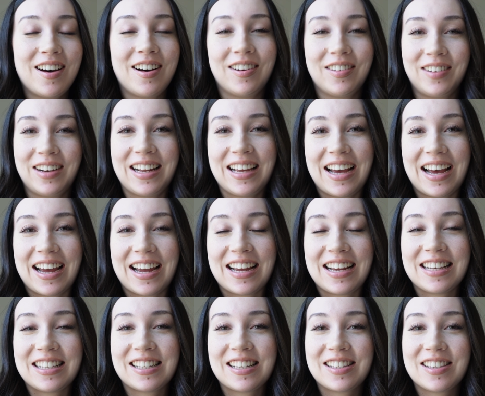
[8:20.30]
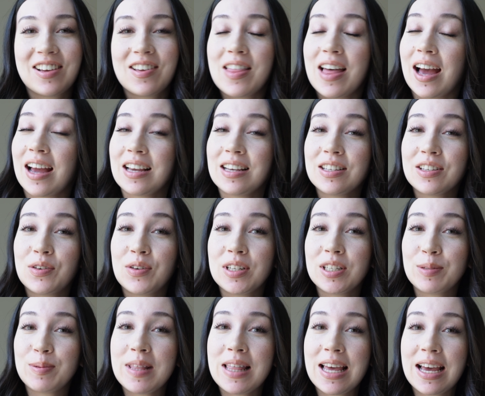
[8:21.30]
Alrighty guys, so that is going
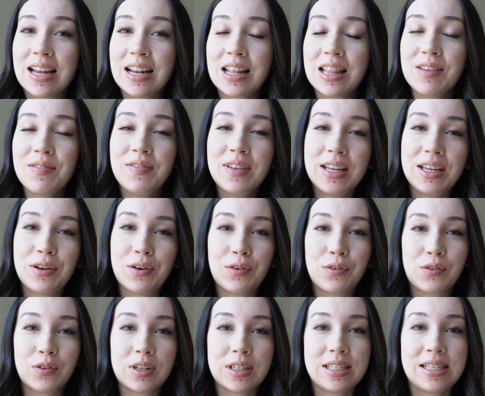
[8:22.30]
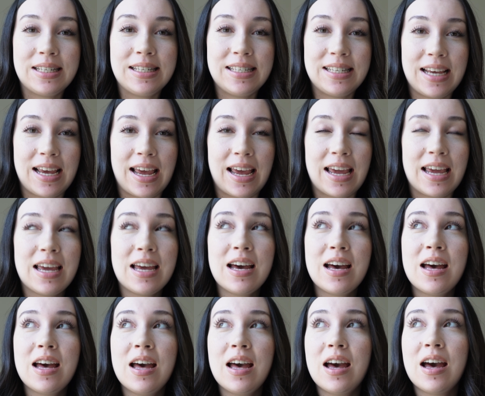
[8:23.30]
to be the end of the video for today.
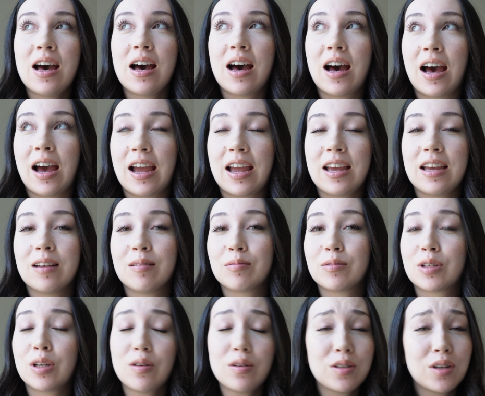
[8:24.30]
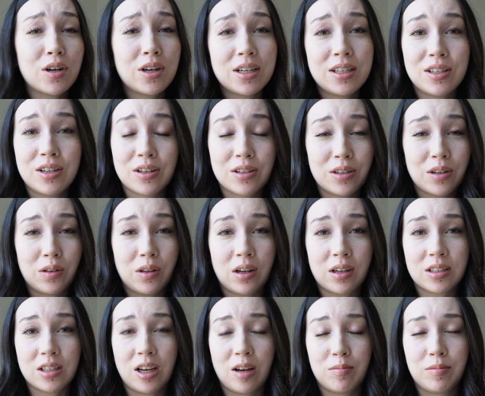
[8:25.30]
I am so sorry it took so long
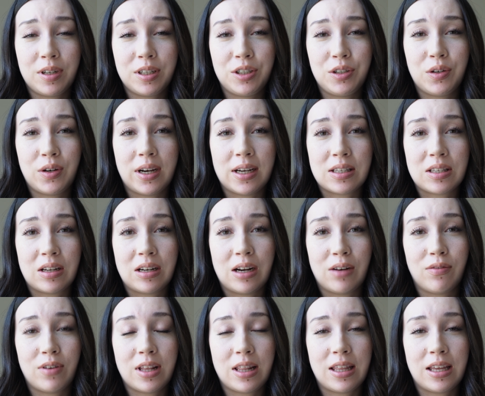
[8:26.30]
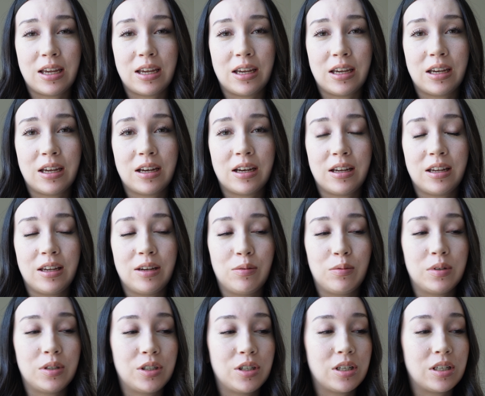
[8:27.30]
to update you guys on everything. It
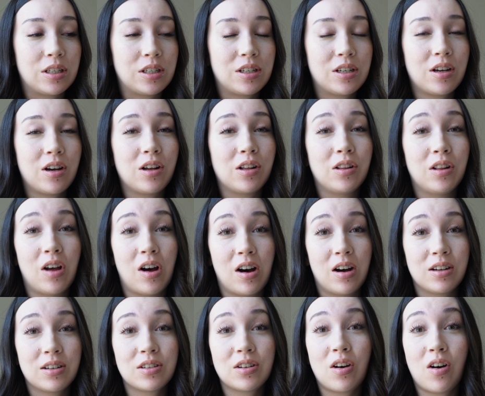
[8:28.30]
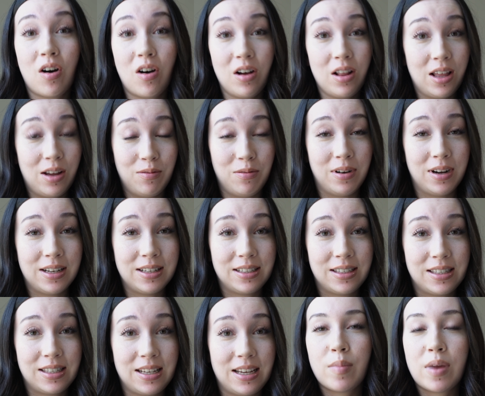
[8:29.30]
was just a lot all at
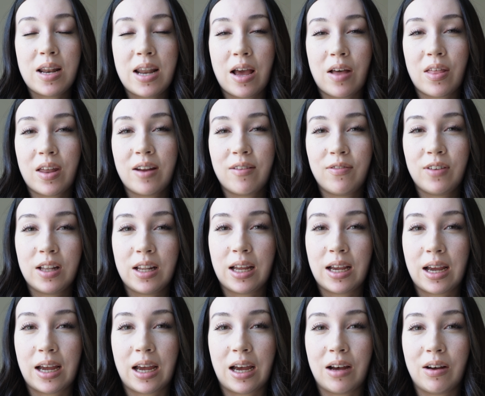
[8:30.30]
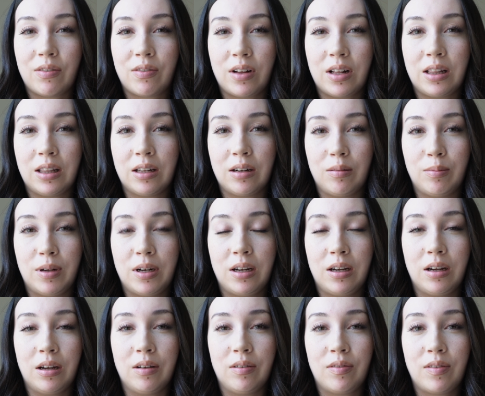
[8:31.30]
once. But now that I feel like I have a little bit
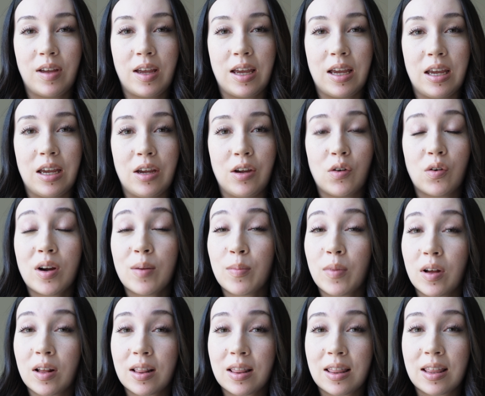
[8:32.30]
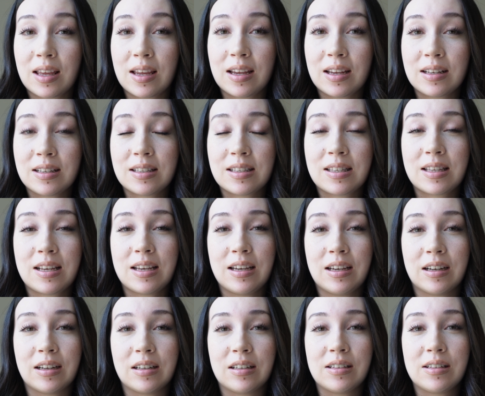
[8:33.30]
of a grip on things
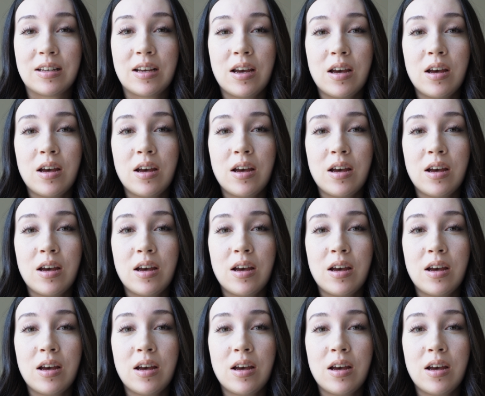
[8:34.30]
and